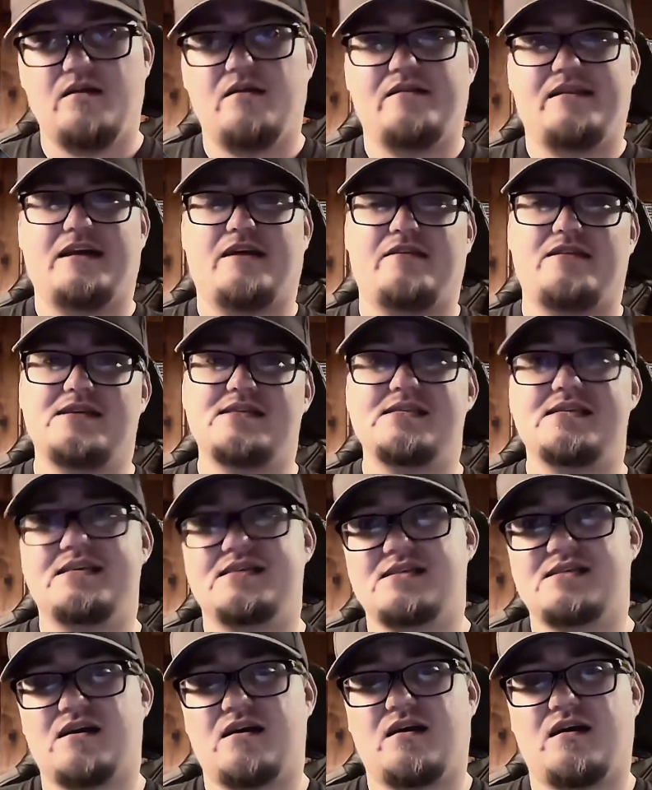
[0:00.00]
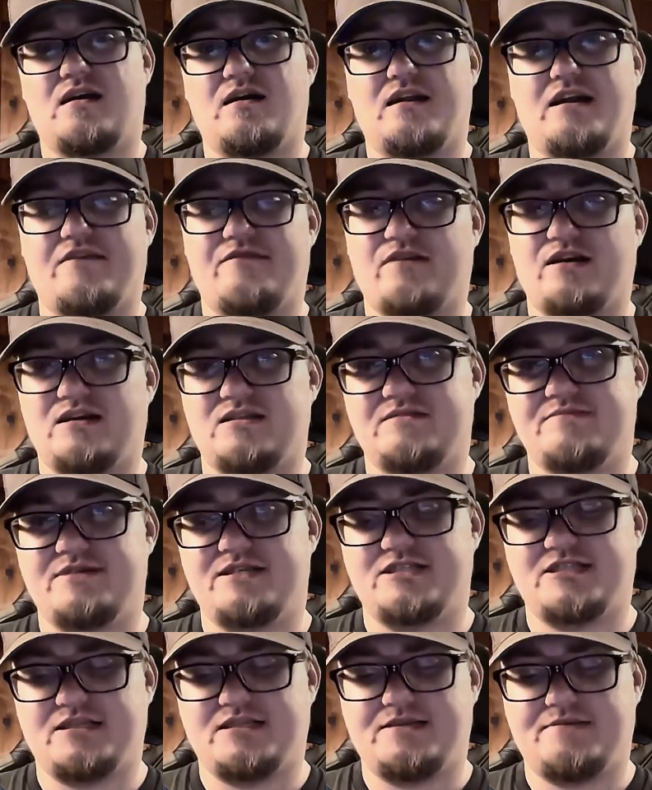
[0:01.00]
now this is a con, I forgot to
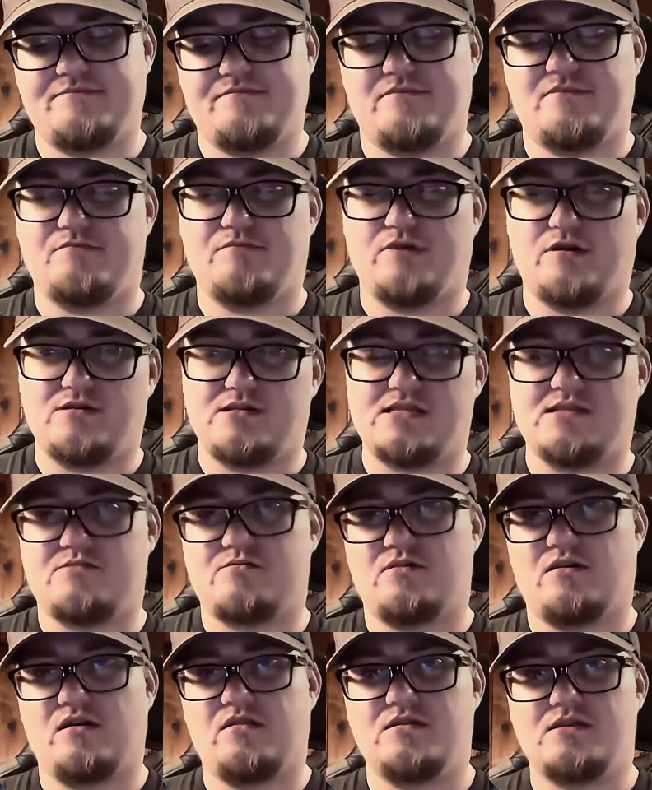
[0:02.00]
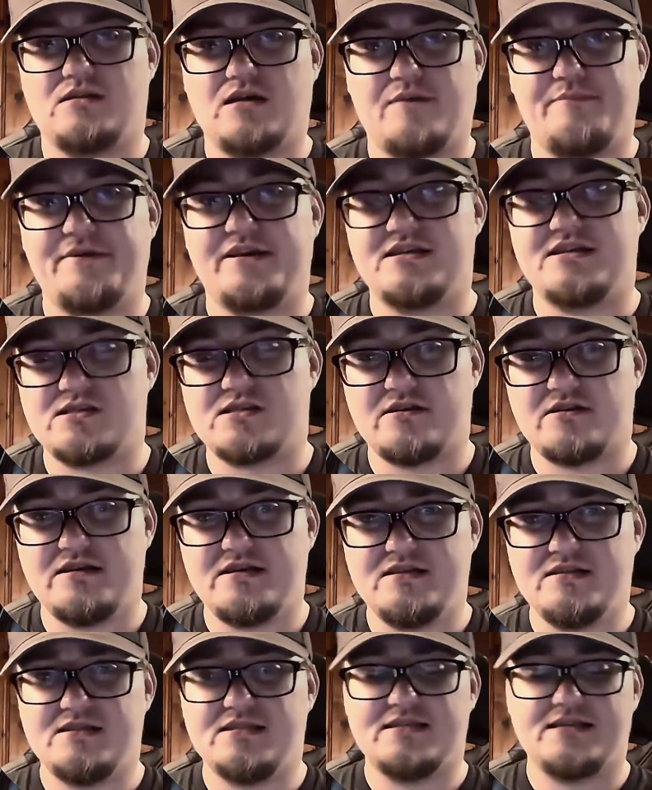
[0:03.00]
mention it, but since we're on the topic of
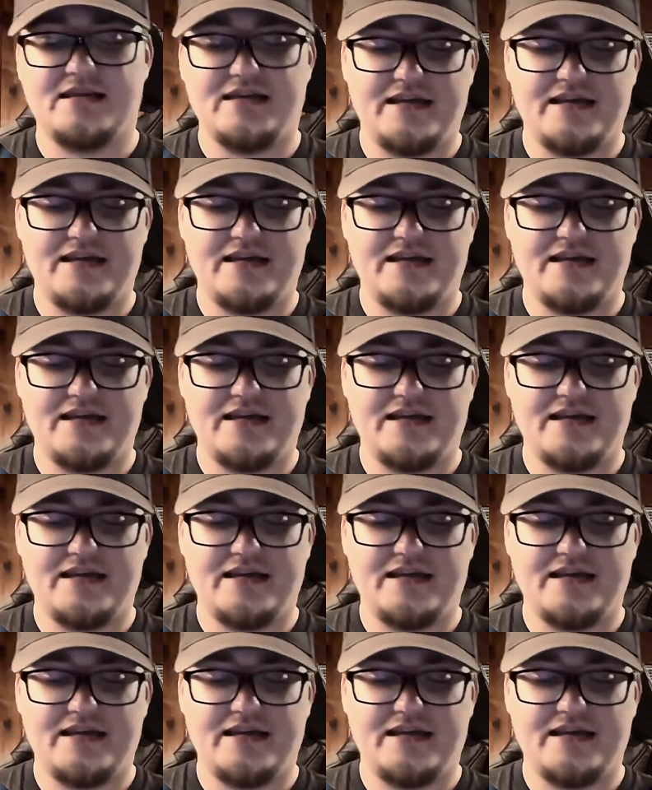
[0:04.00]
screens,